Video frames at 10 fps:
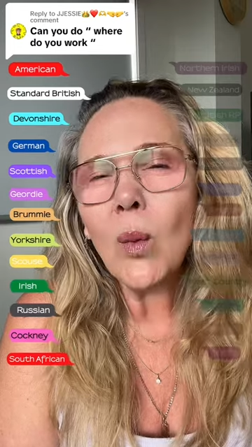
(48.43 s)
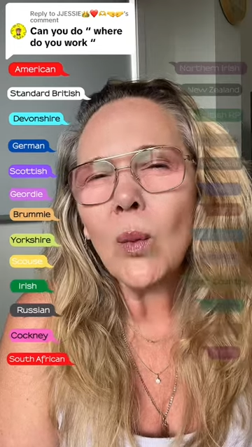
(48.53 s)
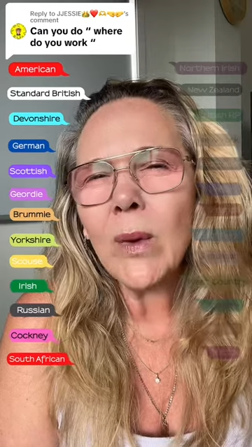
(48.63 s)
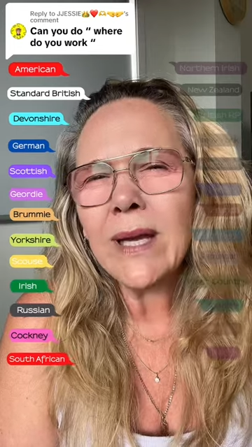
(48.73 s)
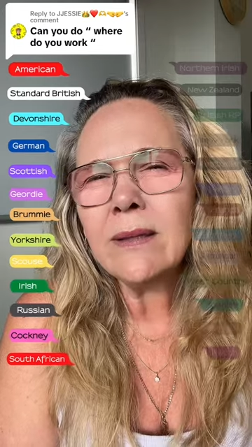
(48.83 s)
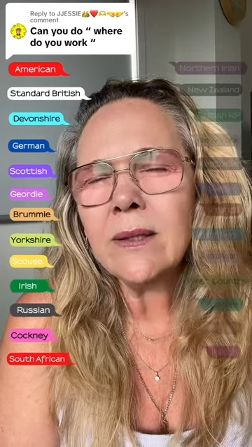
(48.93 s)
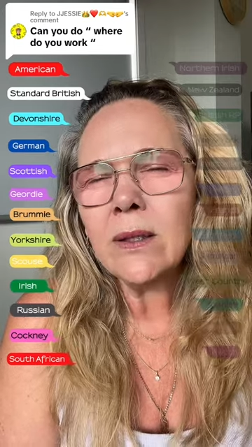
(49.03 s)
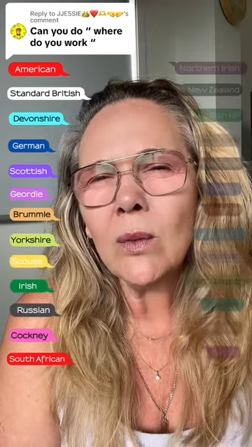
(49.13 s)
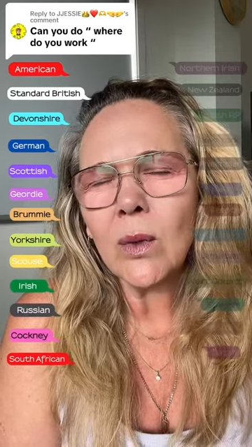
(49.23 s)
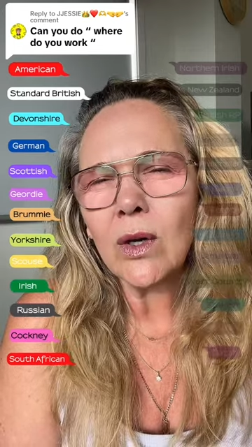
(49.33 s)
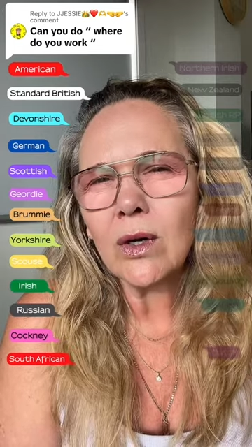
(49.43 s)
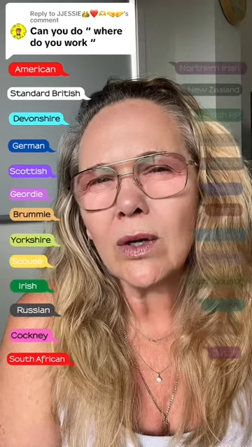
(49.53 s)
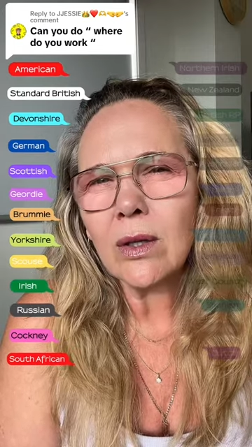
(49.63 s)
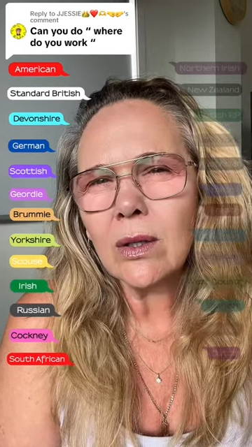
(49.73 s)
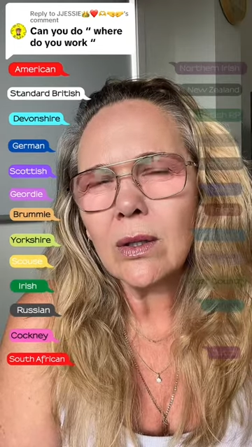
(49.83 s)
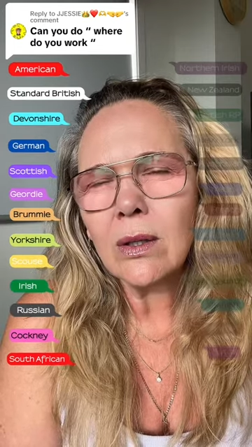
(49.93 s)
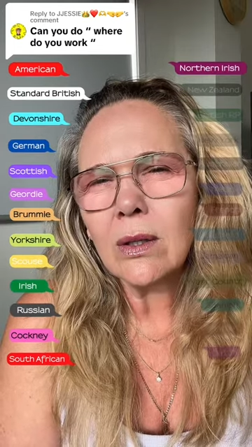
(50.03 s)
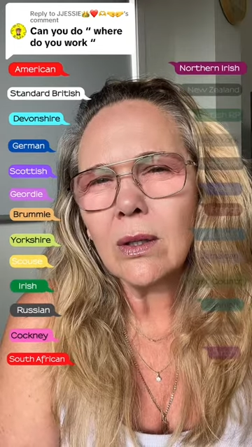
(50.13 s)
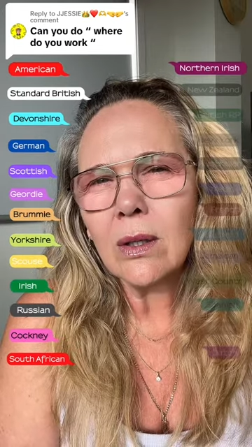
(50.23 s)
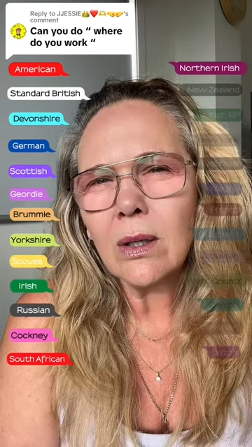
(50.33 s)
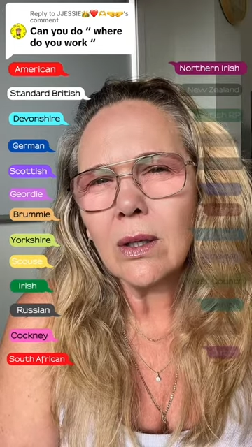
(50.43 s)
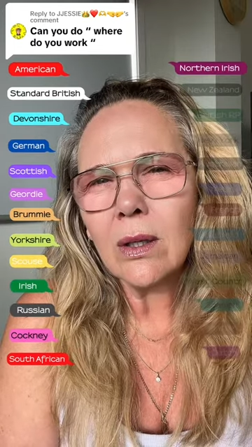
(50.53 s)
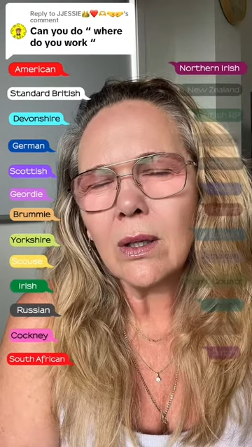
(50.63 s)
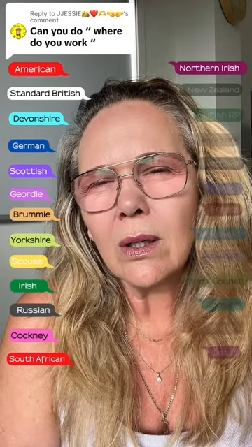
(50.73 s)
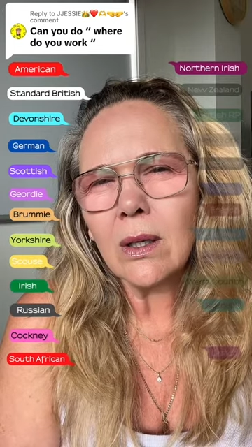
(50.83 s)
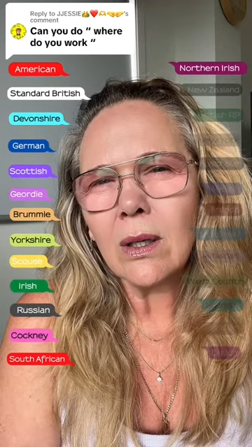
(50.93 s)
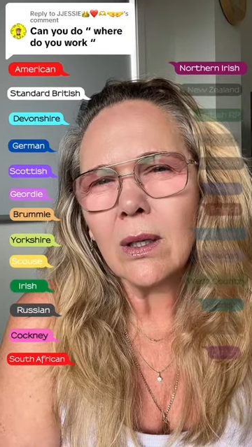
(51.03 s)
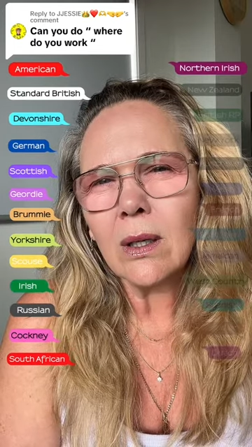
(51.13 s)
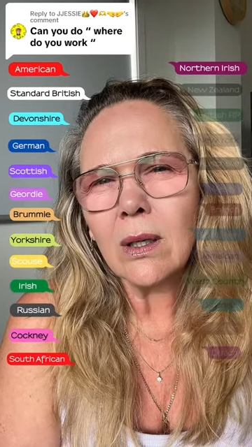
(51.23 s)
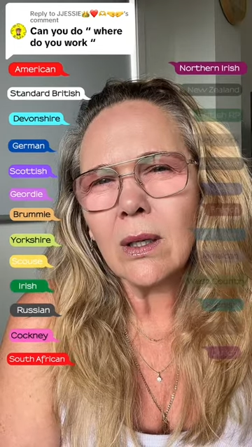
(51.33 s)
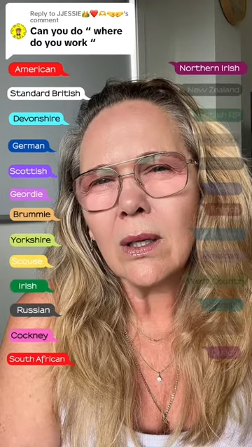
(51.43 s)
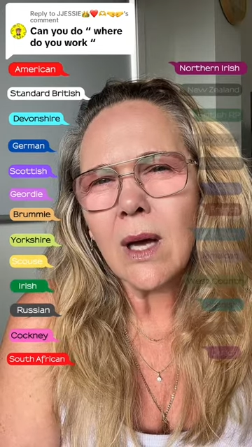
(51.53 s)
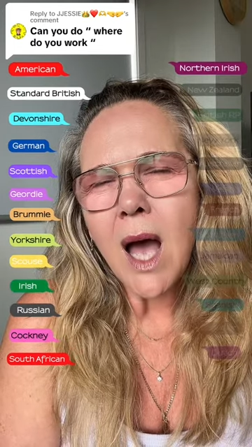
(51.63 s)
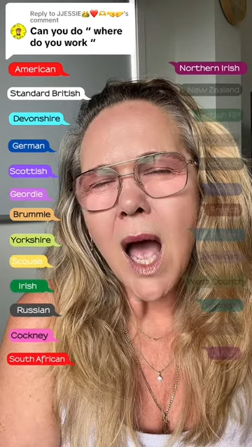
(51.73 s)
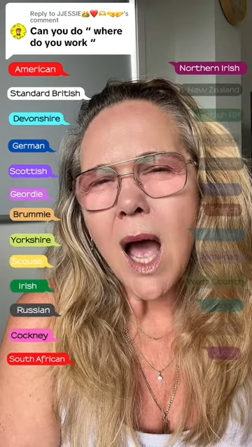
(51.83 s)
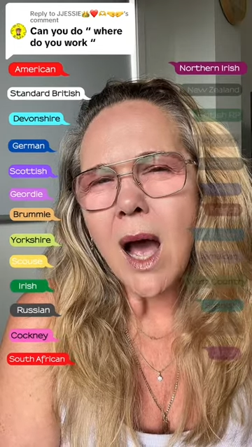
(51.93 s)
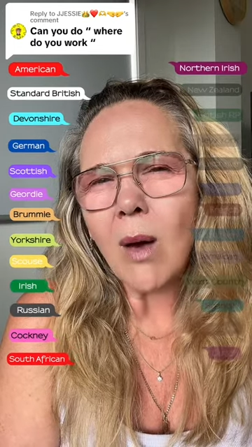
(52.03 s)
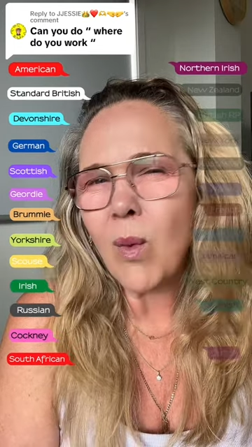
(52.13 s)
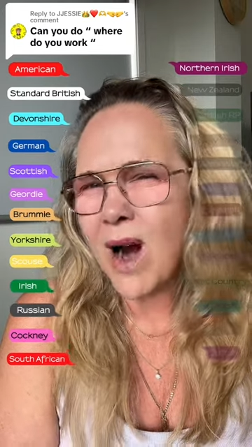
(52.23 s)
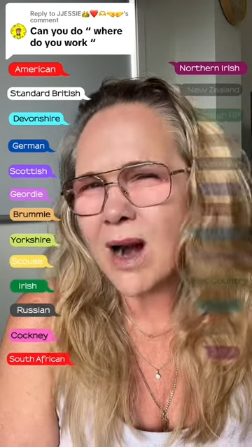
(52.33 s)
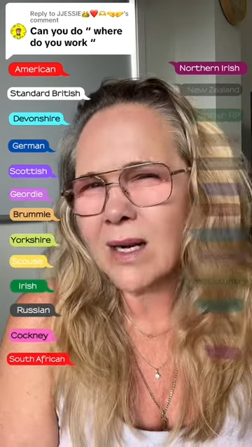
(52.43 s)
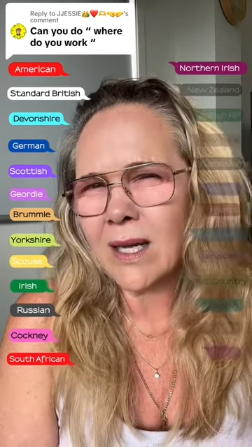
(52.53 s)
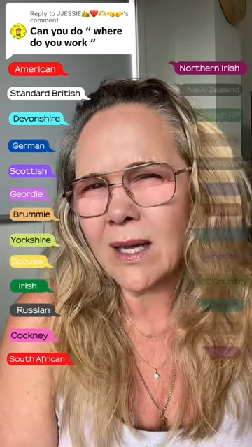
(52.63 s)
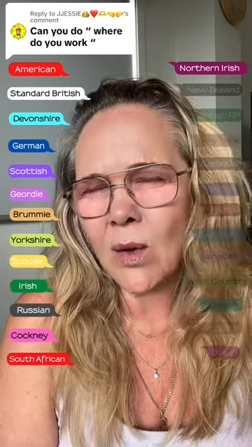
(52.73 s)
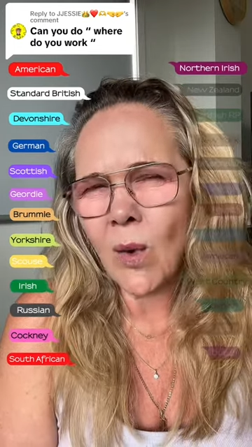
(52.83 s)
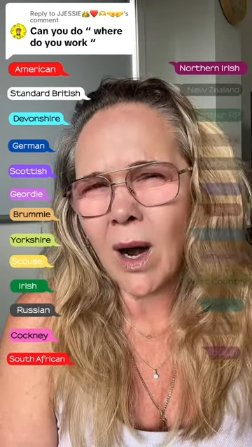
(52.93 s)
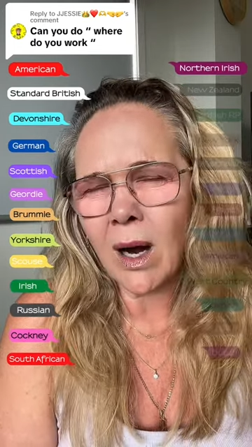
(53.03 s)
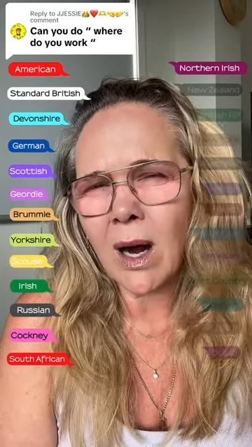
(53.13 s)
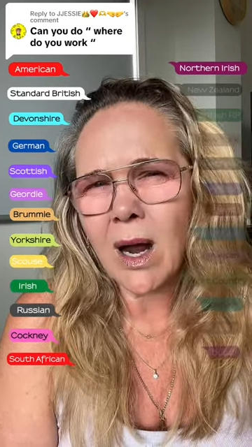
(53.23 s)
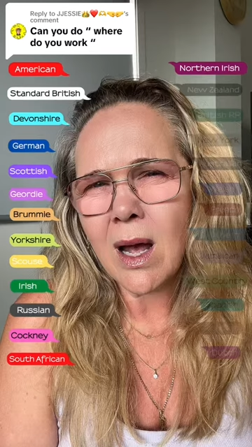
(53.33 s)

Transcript: Where do you work? Northern Irish. Where do you work?